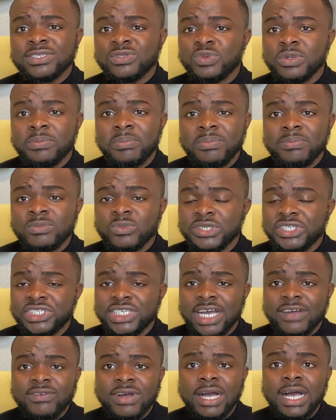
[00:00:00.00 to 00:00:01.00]
with
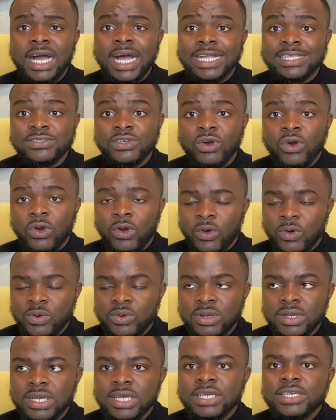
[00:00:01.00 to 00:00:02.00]
Java at all.